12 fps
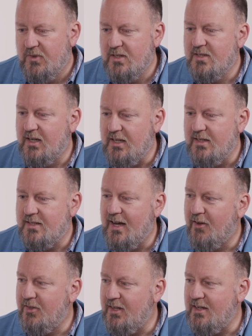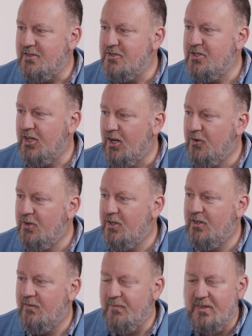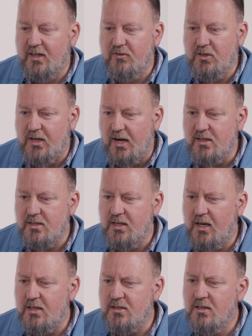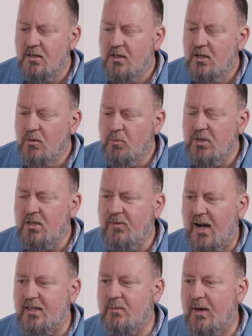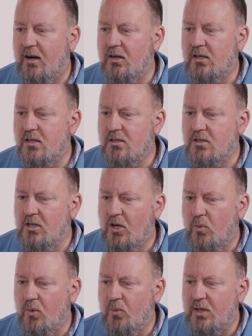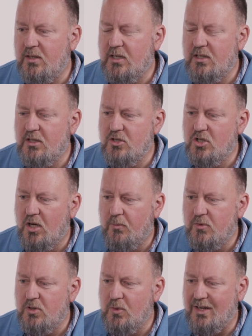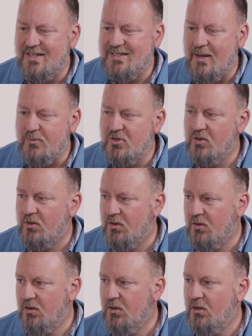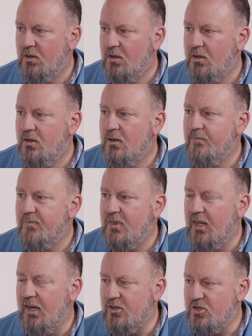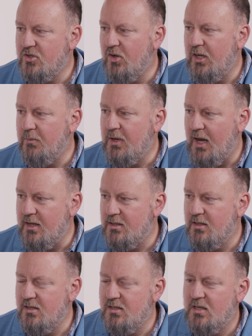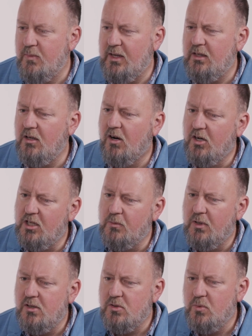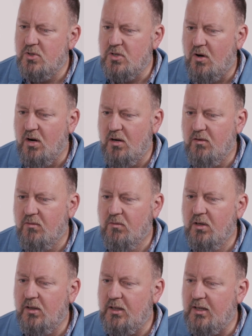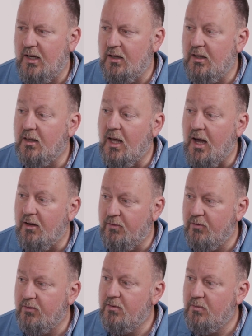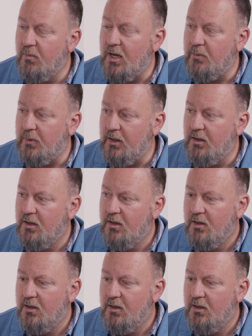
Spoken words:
sunny Southeast, of the United States. But the fact of the matter is, we tend to jump to exceptional, extreme cases to make the arguments which aren't really daily life, maybe.